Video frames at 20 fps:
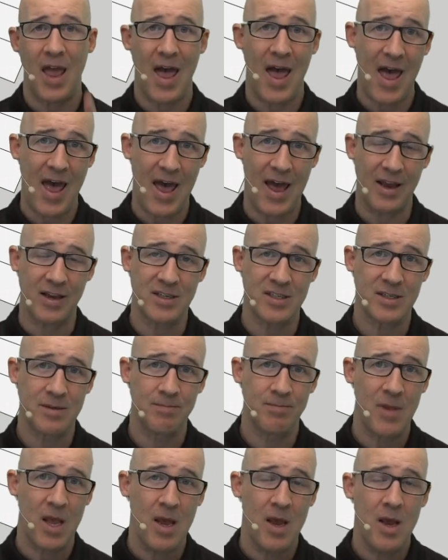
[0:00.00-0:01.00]
X.
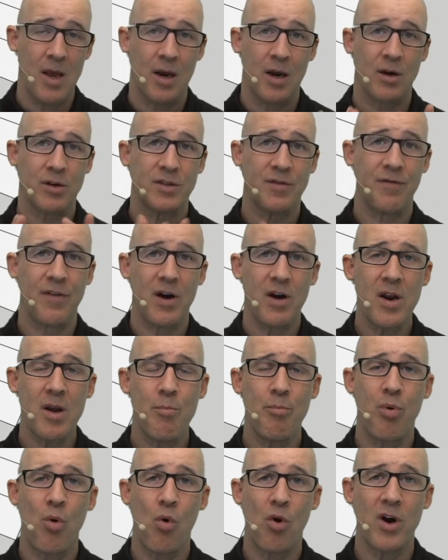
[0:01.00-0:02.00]
Now it's very
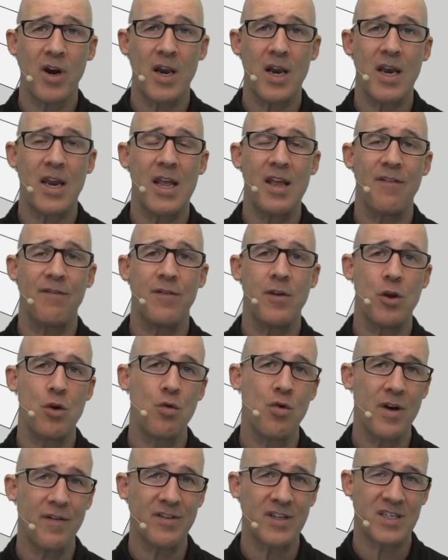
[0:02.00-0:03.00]
important if
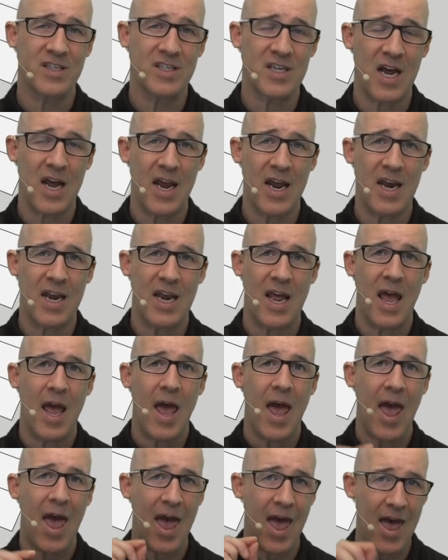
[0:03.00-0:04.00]
you have assigned
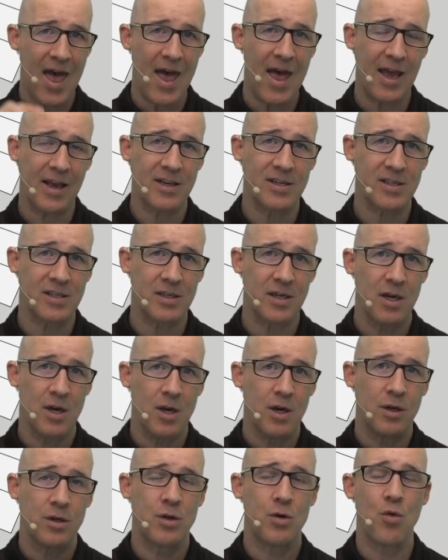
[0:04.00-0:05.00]
X
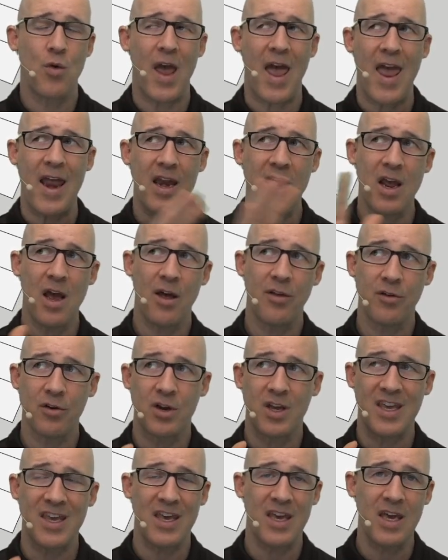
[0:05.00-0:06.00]
to any other
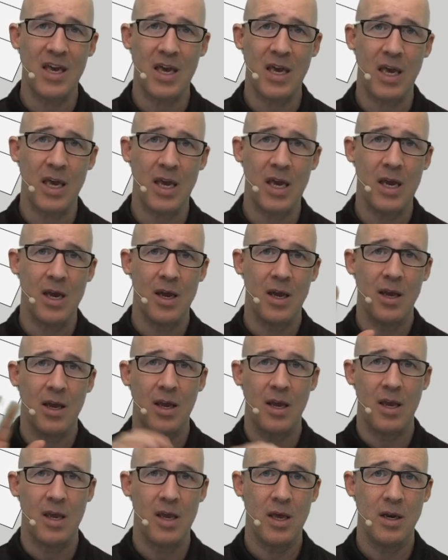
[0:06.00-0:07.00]
key
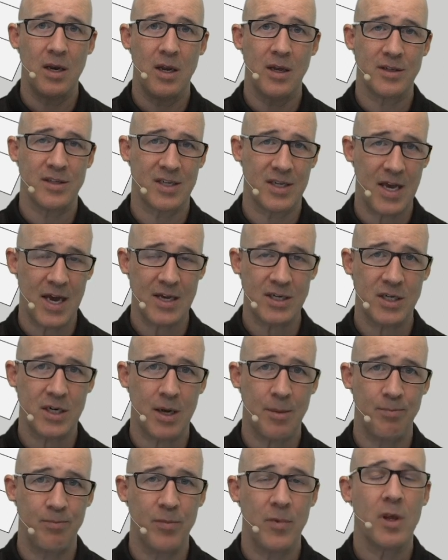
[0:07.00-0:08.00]
in
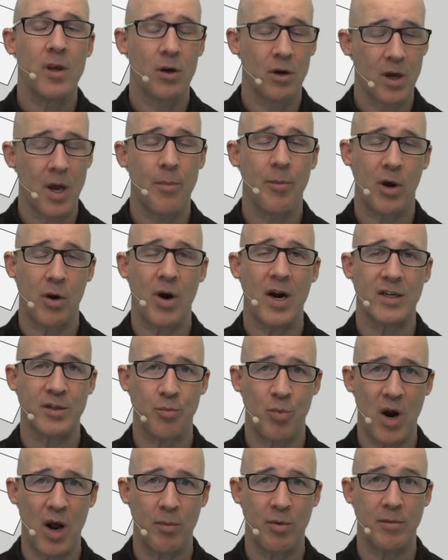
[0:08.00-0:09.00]
SketchUp, you'll come across
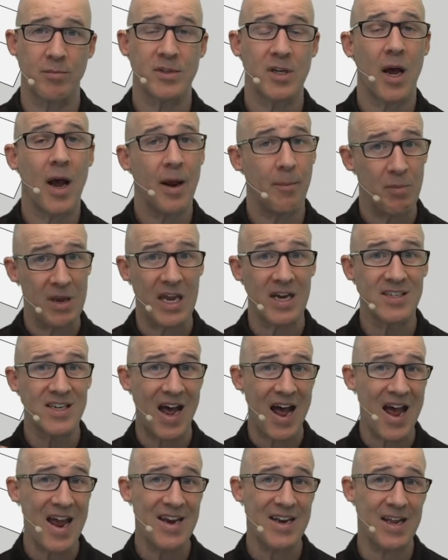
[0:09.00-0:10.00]
problems. Because
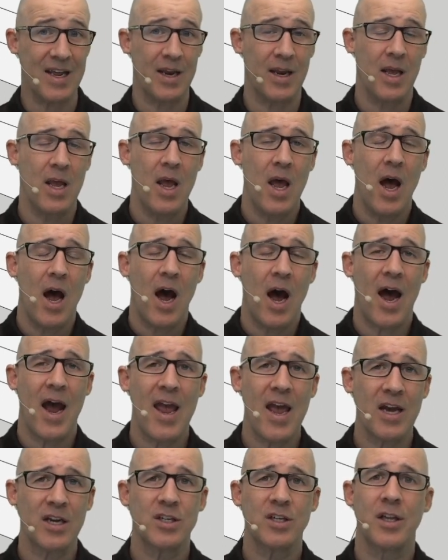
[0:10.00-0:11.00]
I did. I
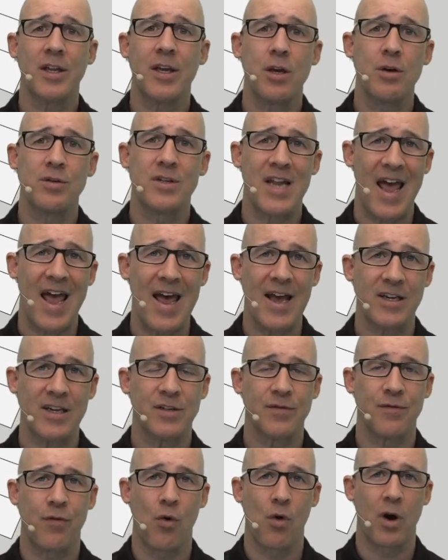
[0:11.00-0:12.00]
actually used
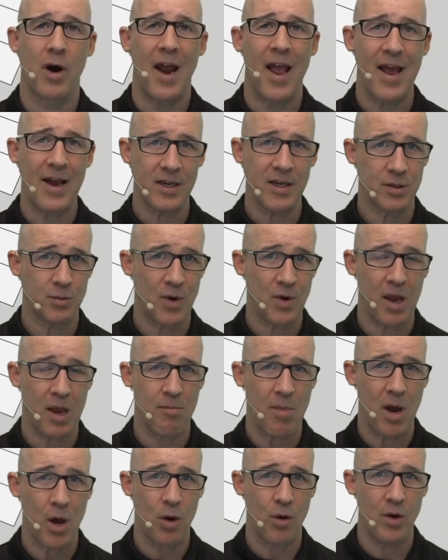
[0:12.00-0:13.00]
X for X-ray
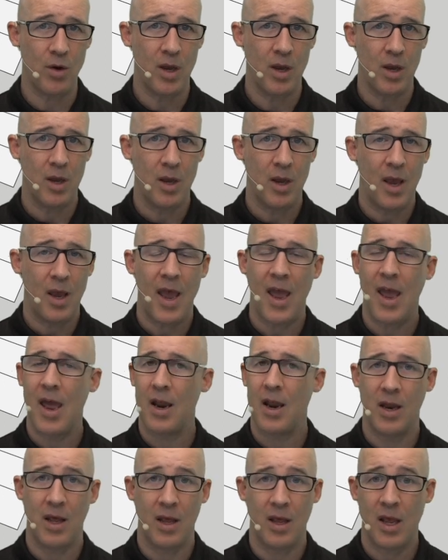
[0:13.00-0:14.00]
mode,
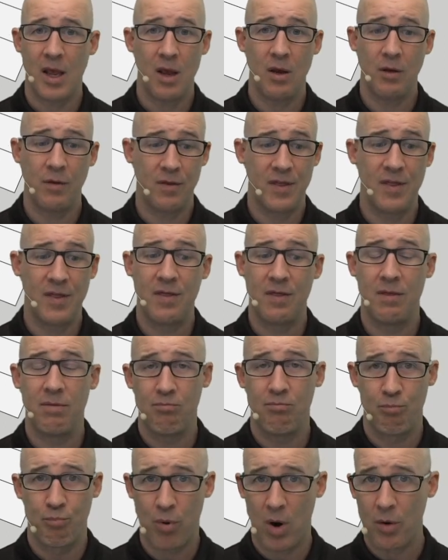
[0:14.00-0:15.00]
and it
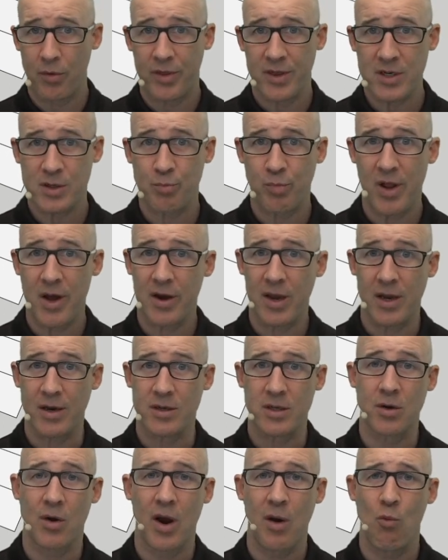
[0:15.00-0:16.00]
broke this plugin.
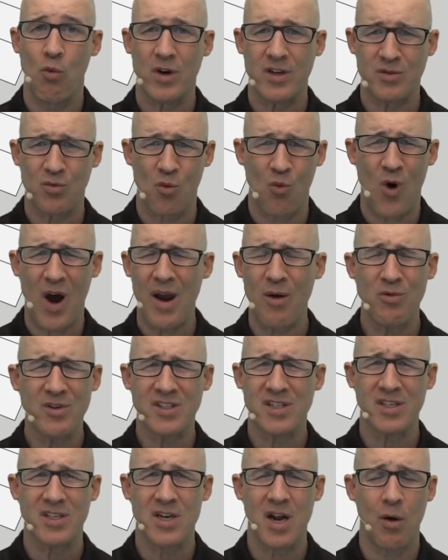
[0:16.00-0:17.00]
So why was
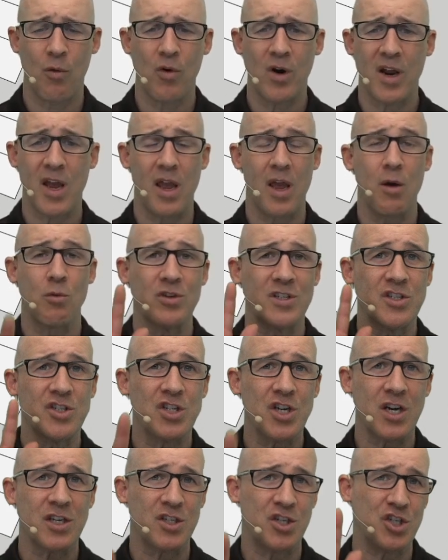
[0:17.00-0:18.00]
this not working? It was
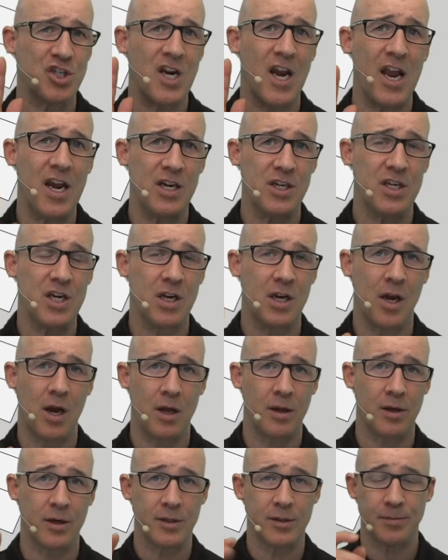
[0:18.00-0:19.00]
just changing
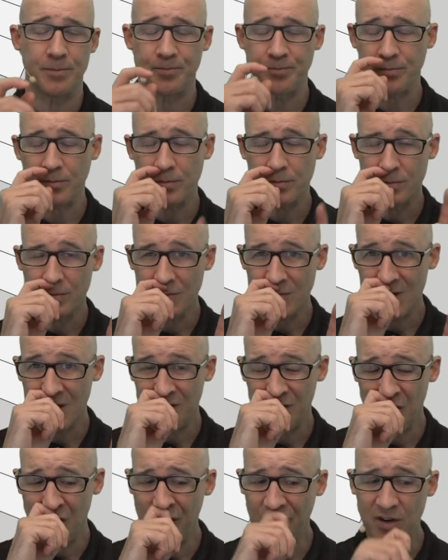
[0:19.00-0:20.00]
colors.
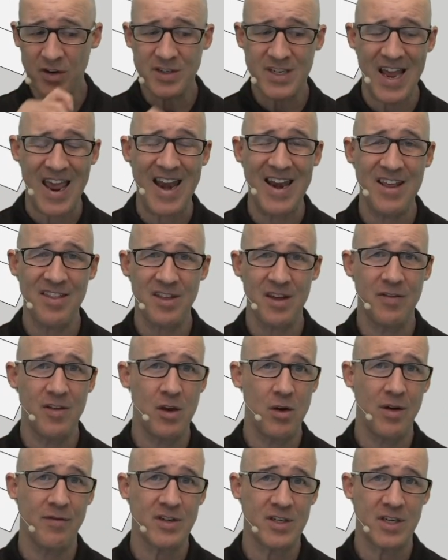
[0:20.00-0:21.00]
So if there's anything that
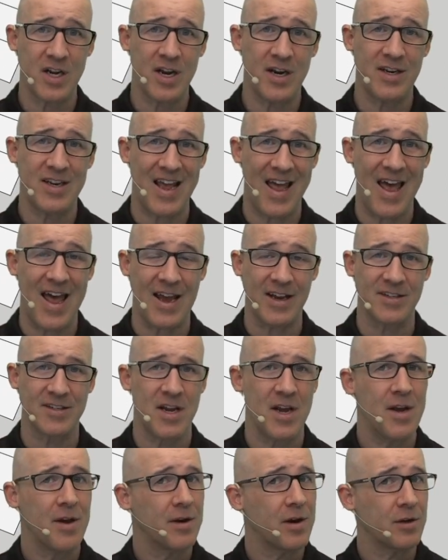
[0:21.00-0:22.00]
you have assigned to X,
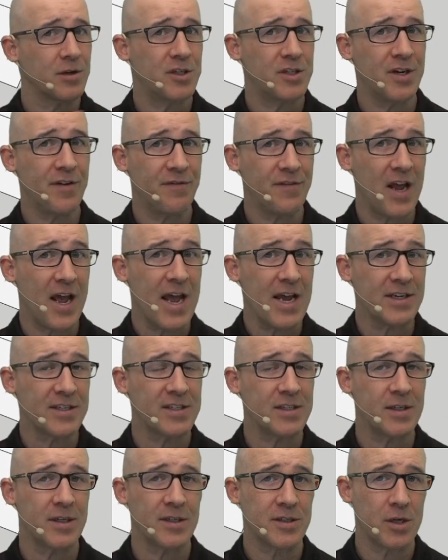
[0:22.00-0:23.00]
now Shift
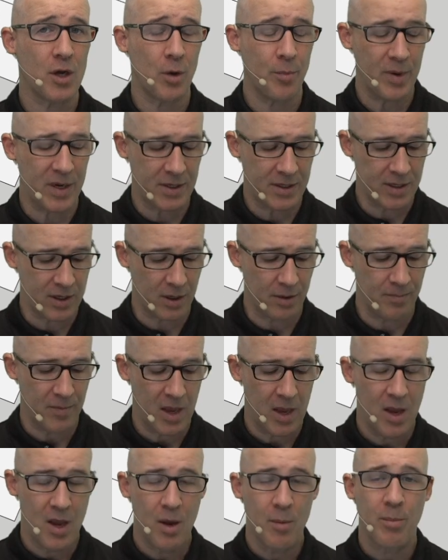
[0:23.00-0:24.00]
X is no big deal,
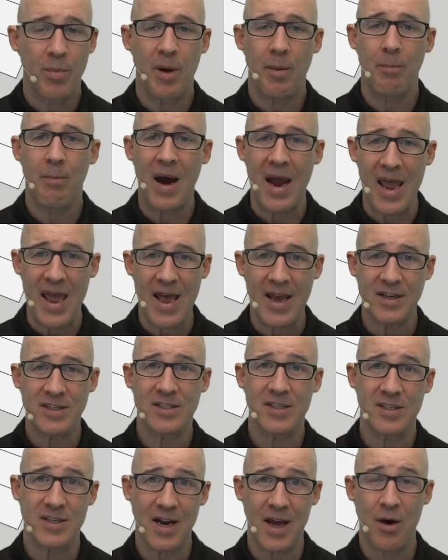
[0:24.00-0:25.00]
but my X
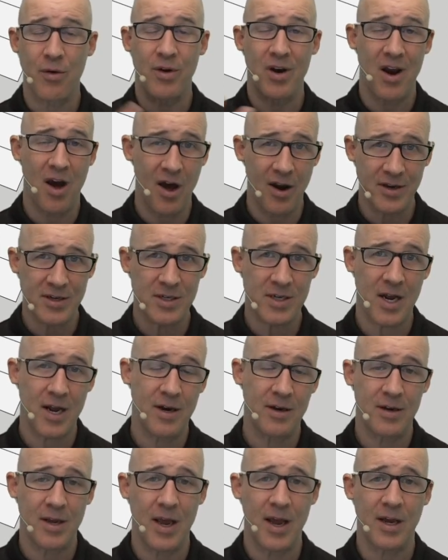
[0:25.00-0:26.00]
is now not
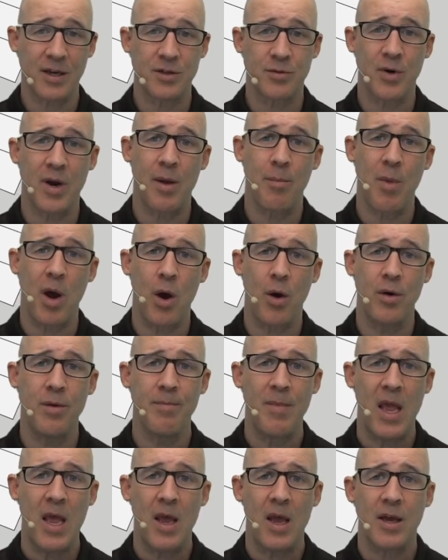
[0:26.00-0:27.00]
assigned to X-ray mode,
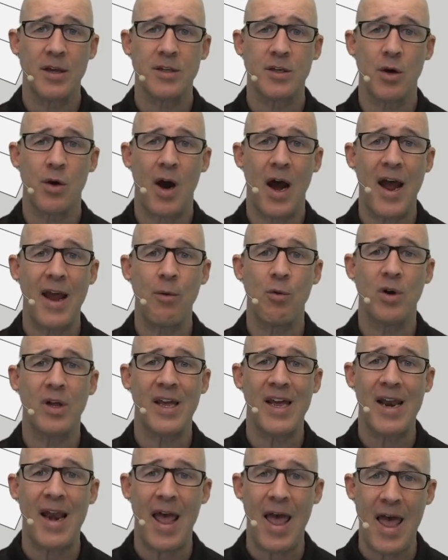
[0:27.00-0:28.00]
and so I will
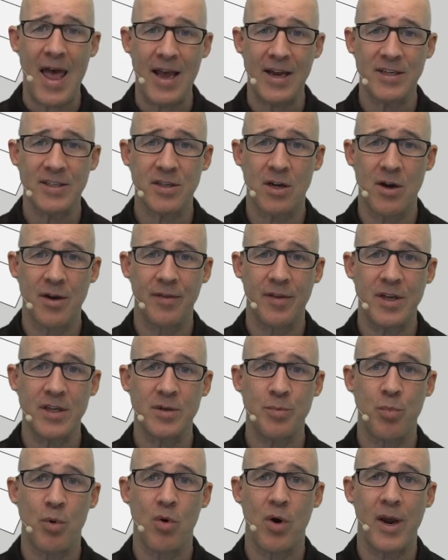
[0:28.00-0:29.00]
hit X on this
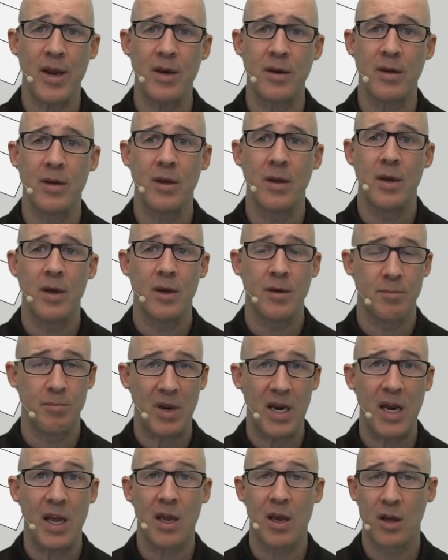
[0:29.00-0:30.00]
point,
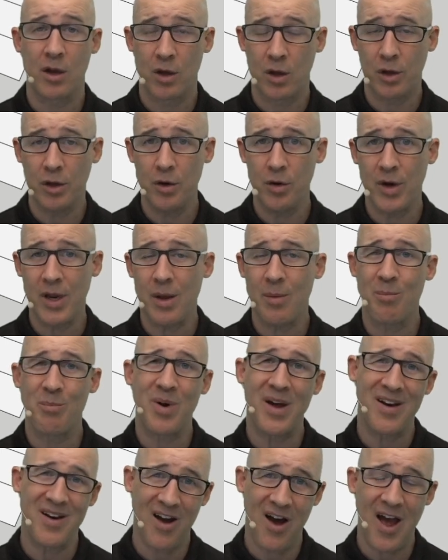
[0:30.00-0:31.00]
meaning include it,
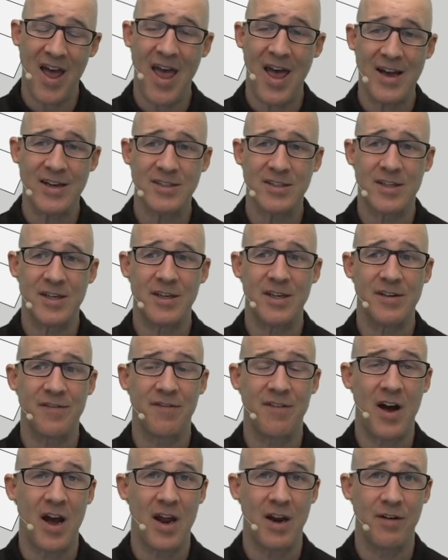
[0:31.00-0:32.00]
but not as the
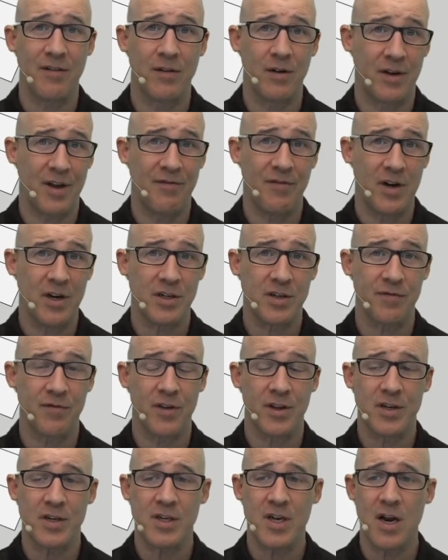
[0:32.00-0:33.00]
definition for
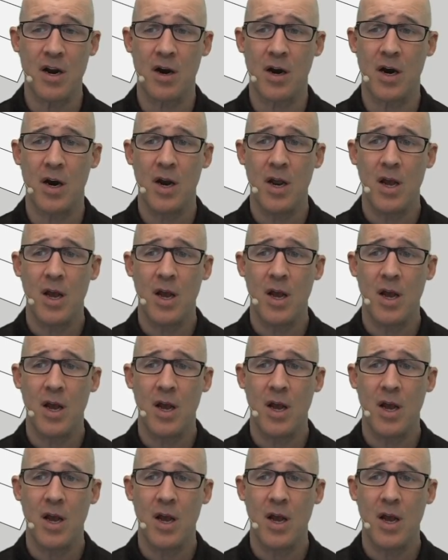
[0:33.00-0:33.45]
the stair.